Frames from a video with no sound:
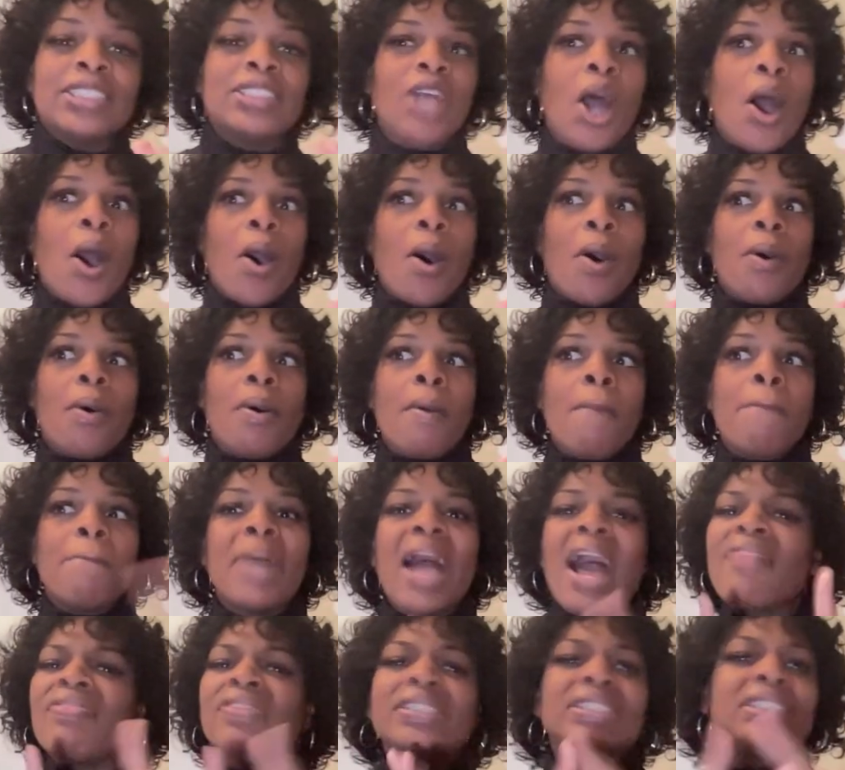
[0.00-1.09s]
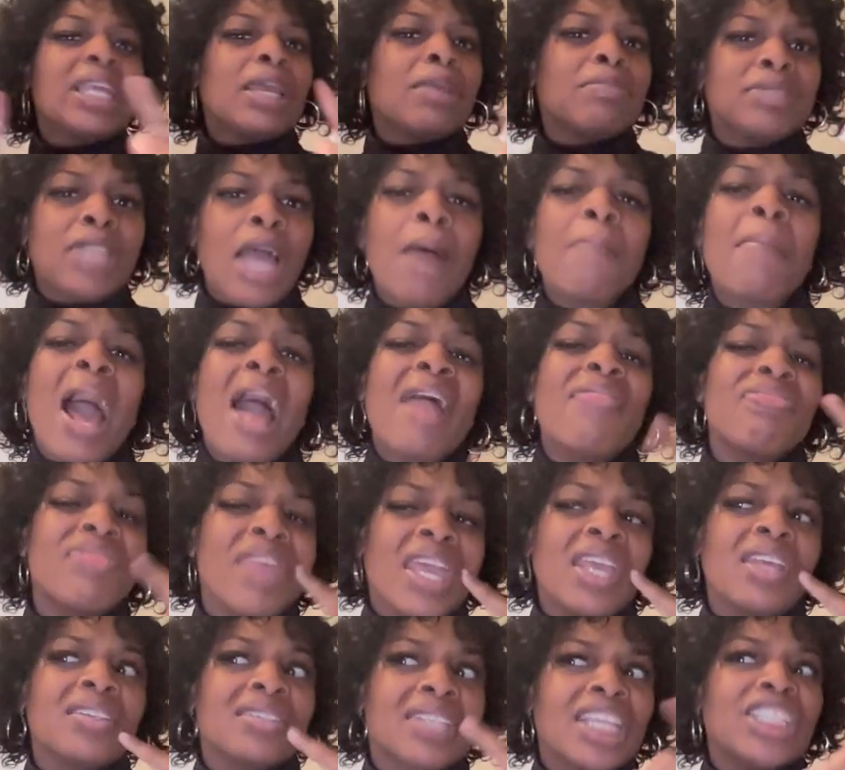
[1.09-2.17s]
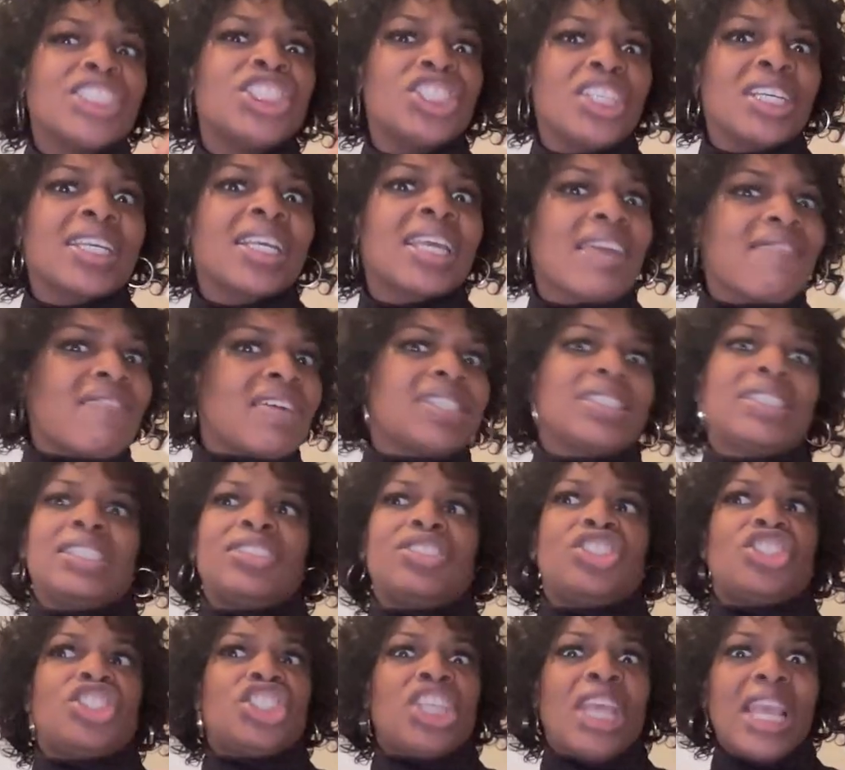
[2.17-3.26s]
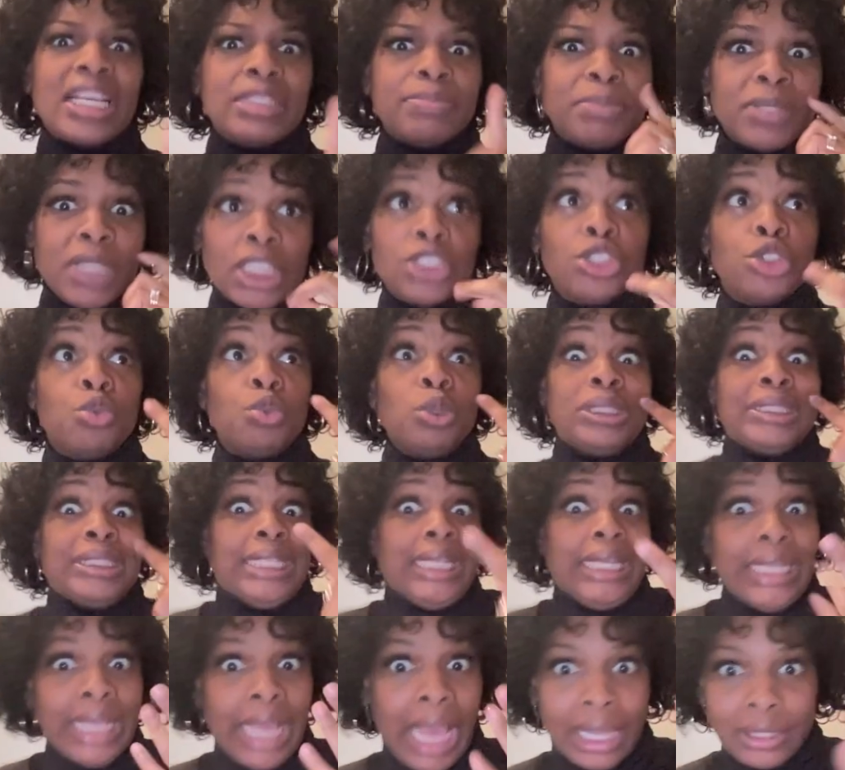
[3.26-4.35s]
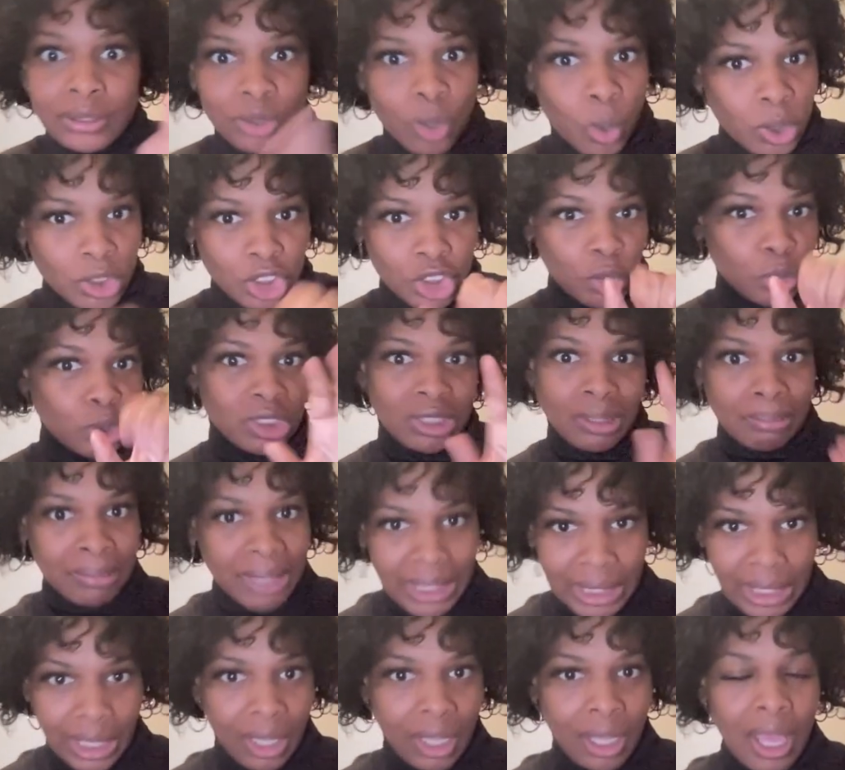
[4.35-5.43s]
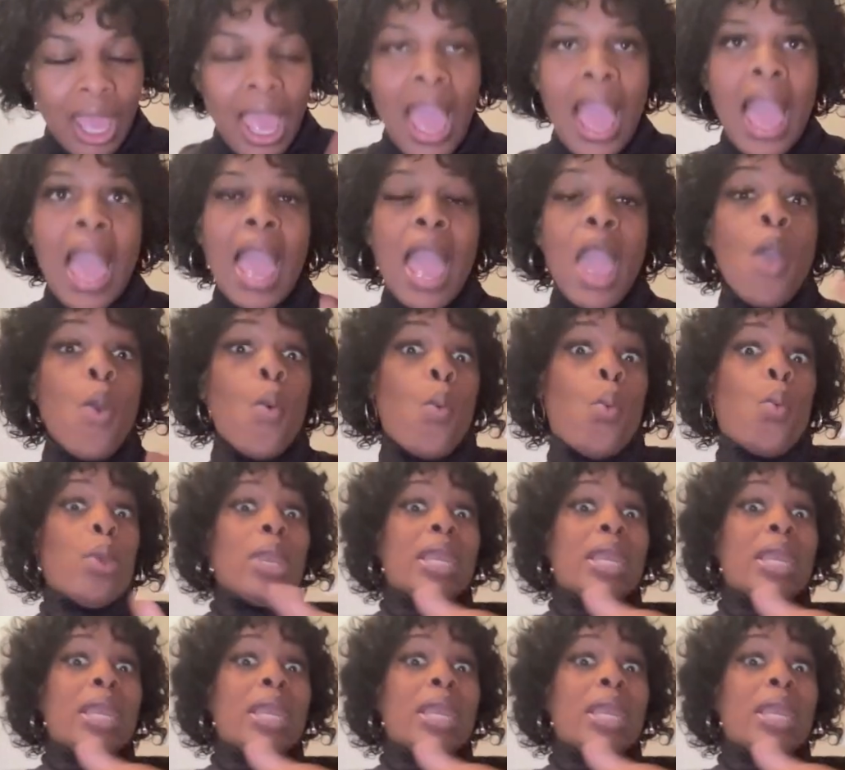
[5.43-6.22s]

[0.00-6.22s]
So, but at the same time, I think they should give us the chance because you see us on social media, and